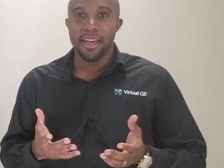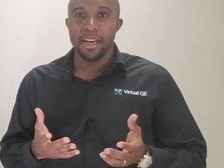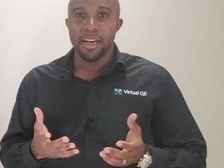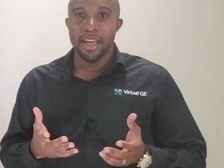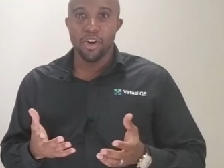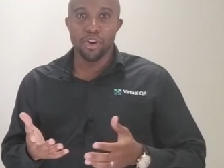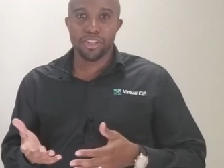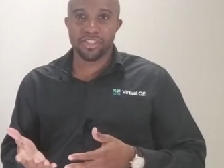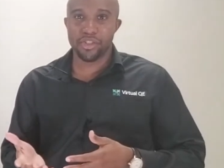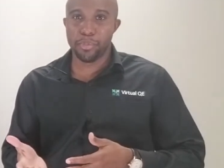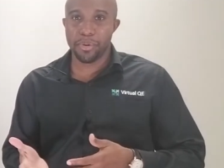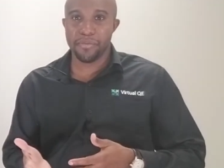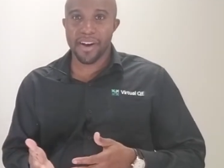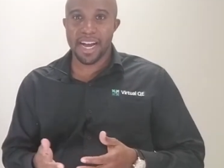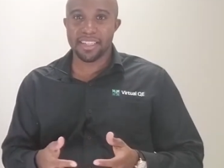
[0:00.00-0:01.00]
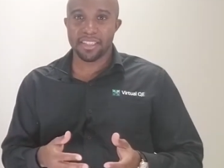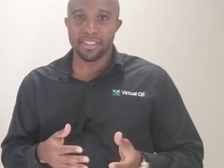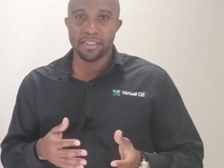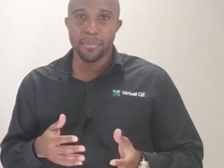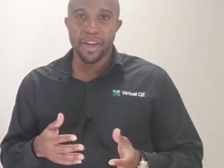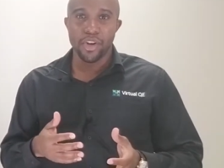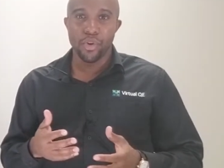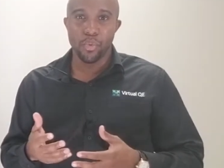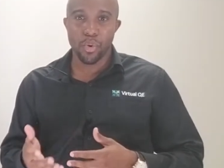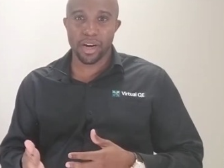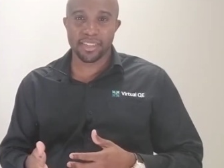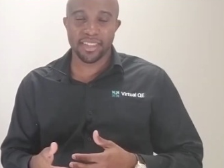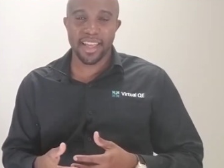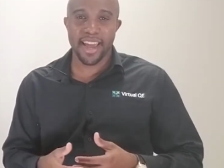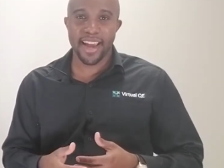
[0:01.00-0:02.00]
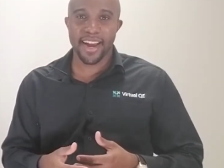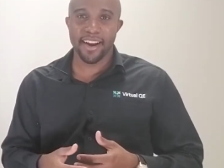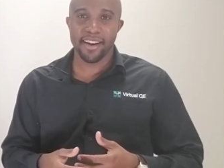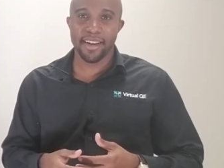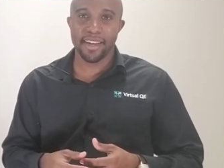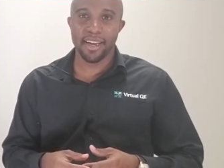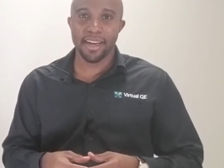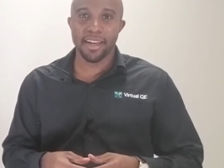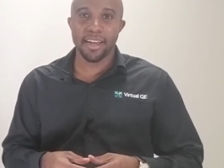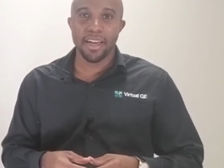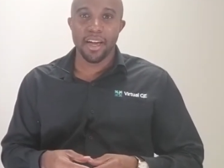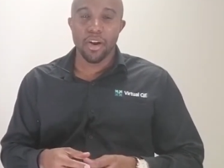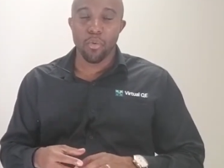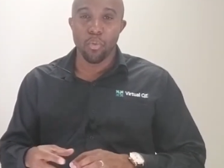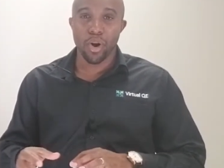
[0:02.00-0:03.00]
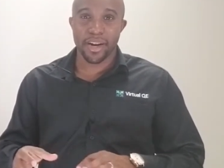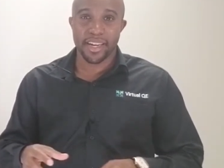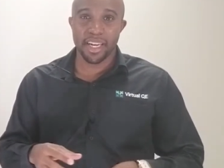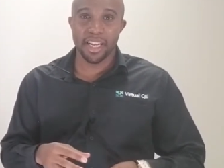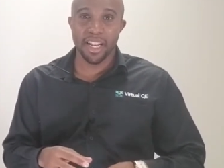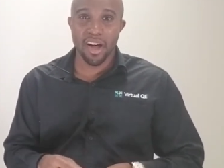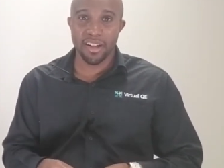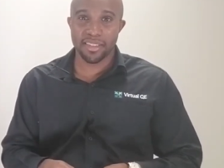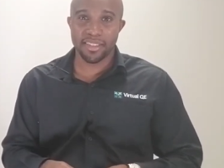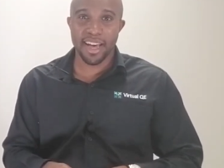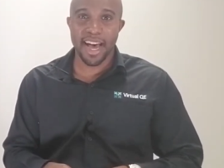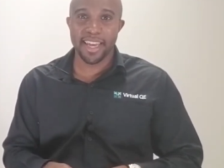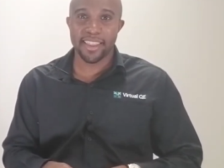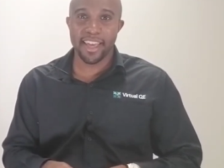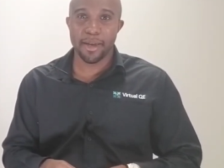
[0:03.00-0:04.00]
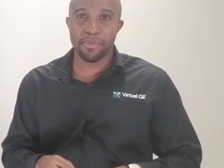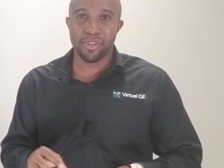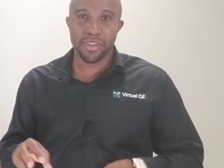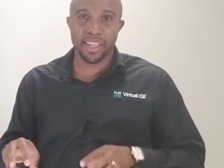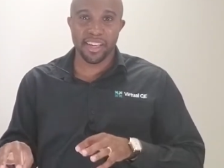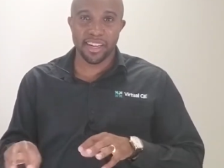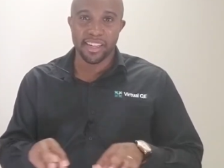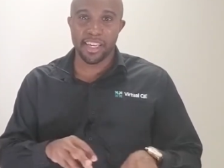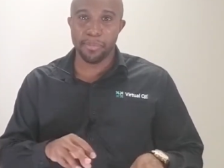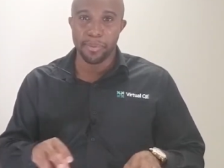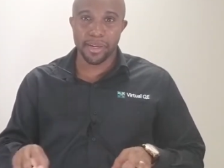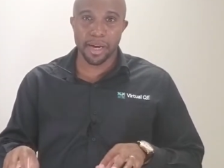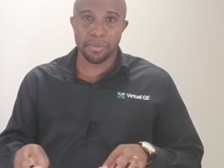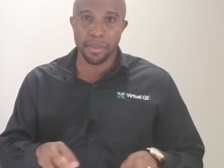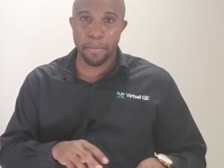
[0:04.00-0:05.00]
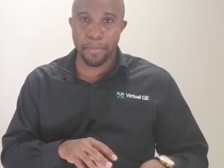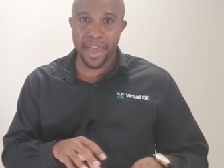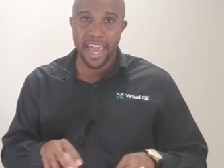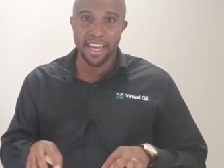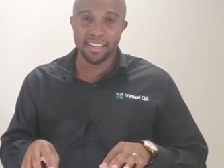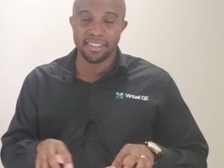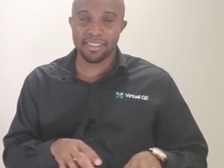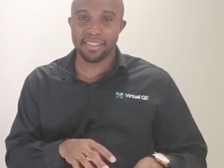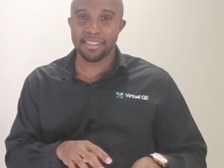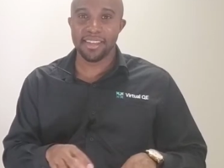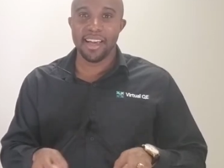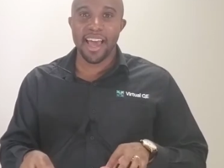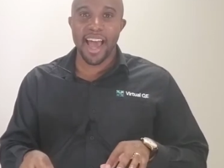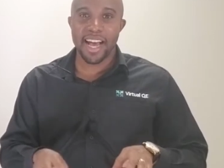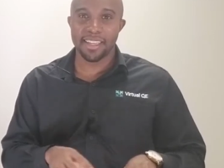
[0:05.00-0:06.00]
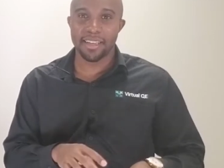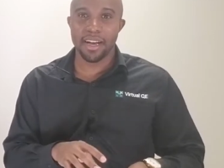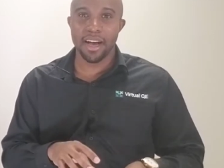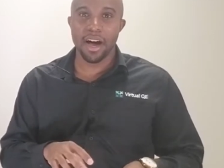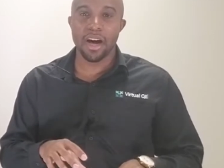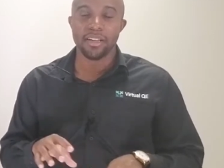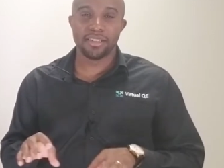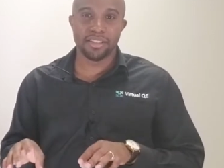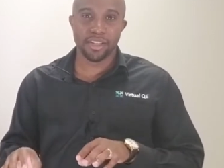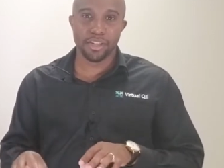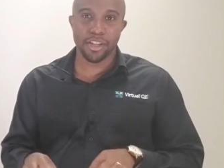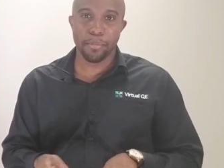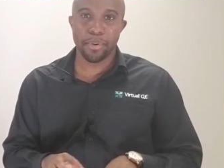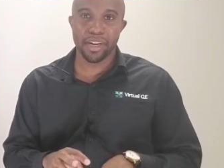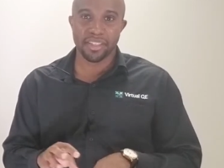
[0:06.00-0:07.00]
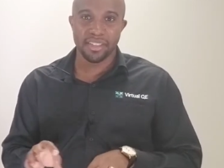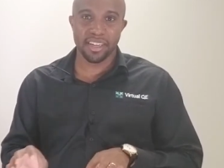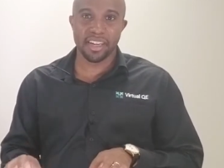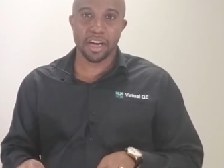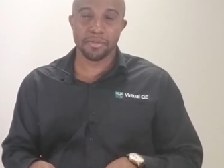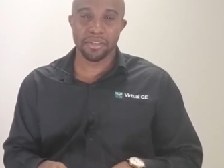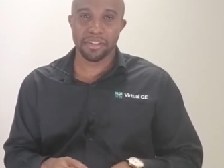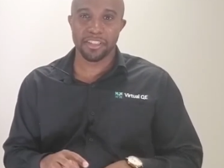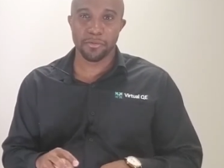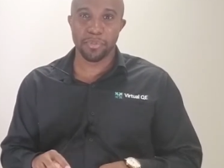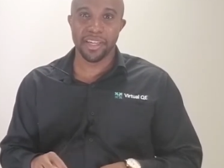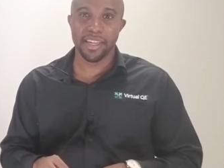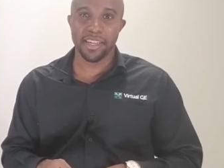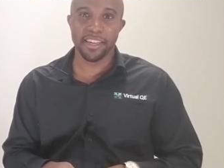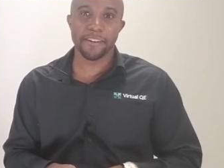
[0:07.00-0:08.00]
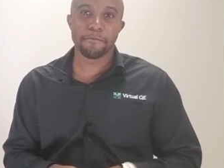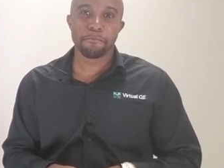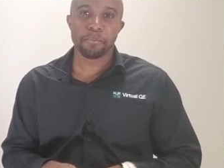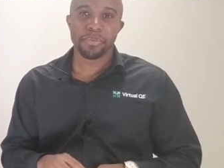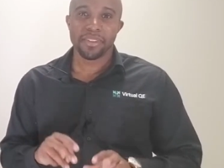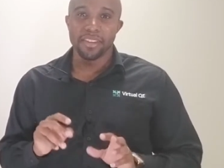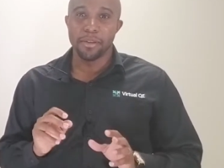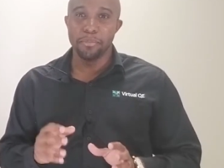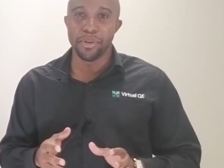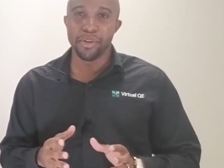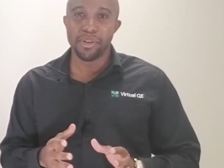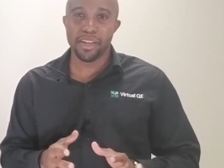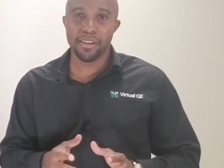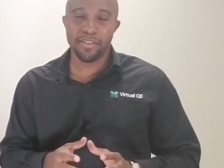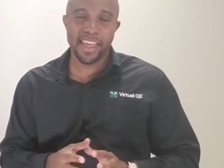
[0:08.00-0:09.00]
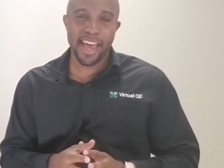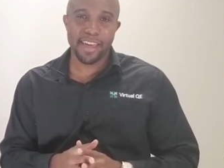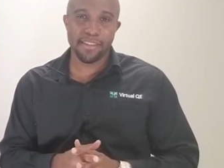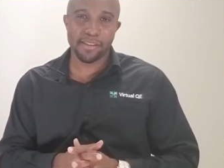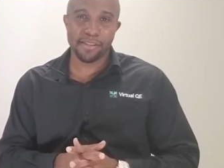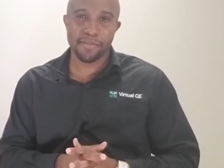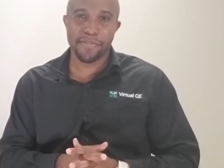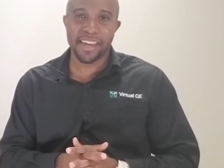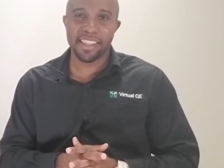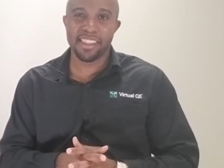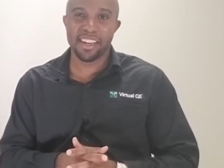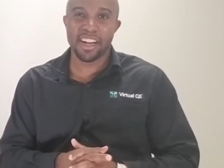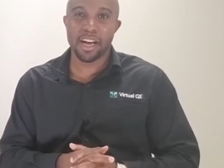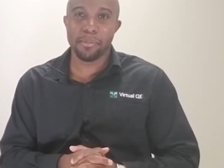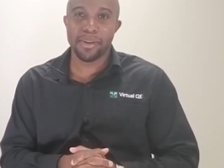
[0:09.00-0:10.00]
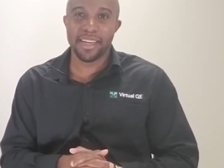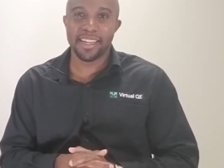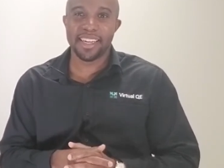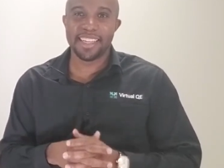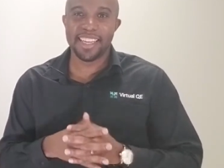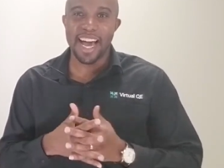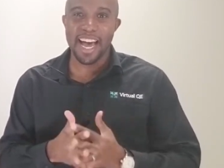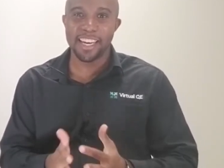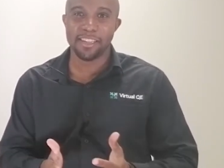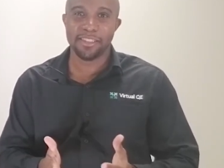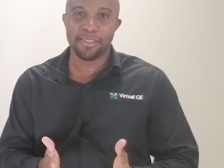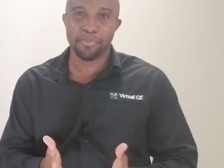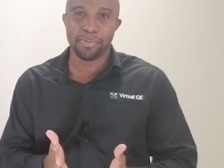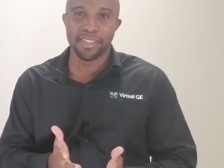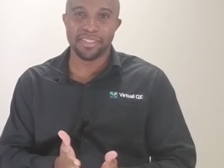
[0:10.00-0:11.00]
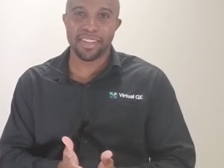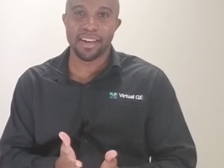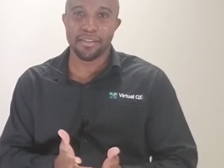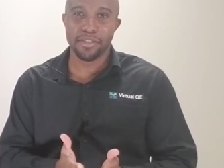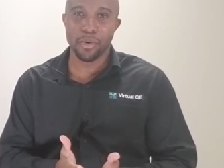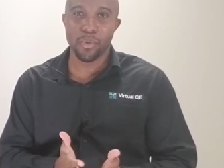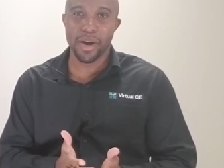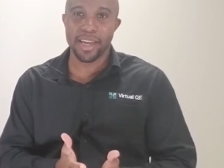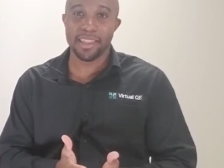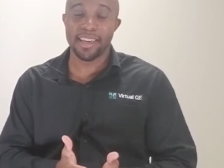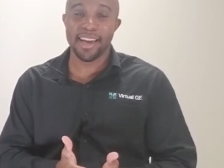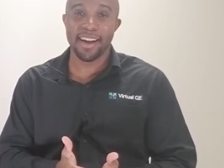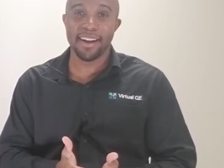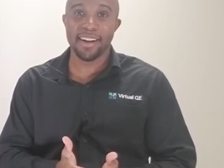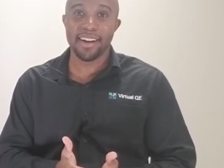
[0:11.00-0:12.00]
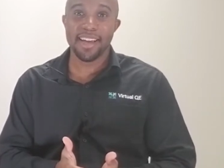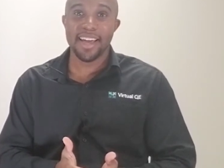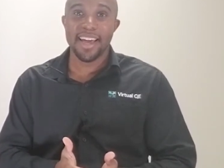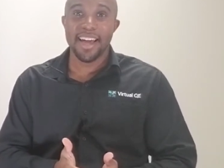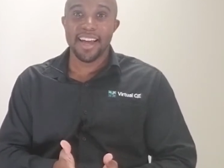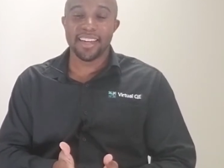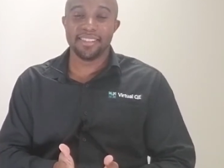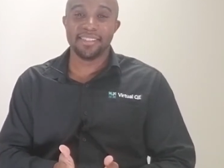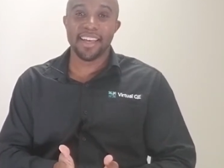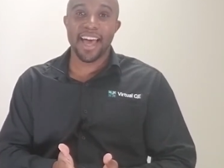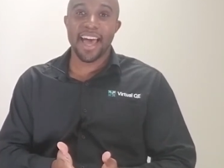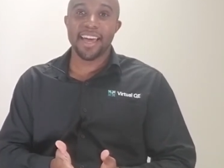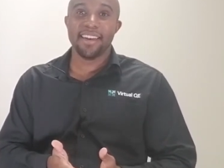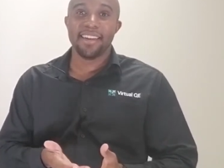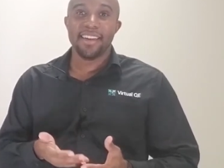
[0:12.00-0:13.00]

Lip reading: or a supervisor, somebody who works in that area, working alongside them so that they're keeping up the pace until the person comes up to speed. The beauty of that, of the fact that they're coming 90% of the way there, is that